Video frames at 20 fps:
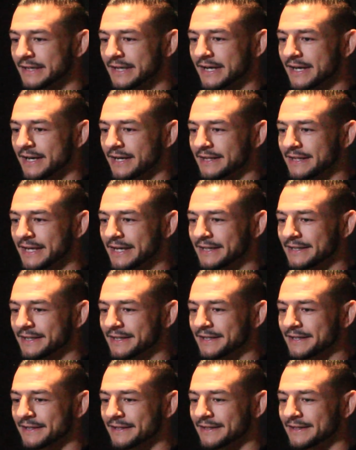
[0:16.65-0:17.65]
I think
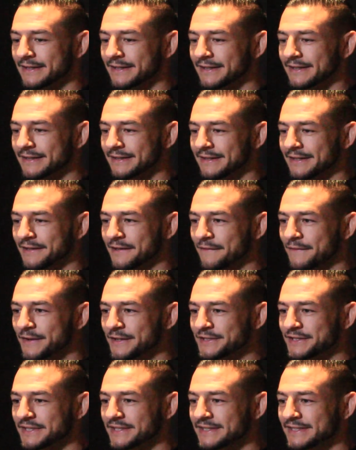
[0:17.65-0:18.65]
the
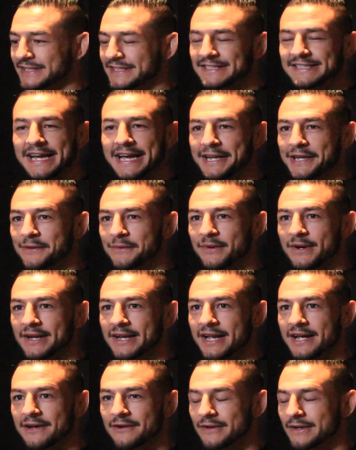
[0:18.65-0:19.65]
division's exciting
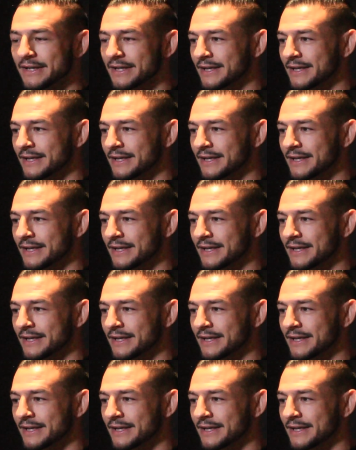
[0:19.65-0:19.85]
right now.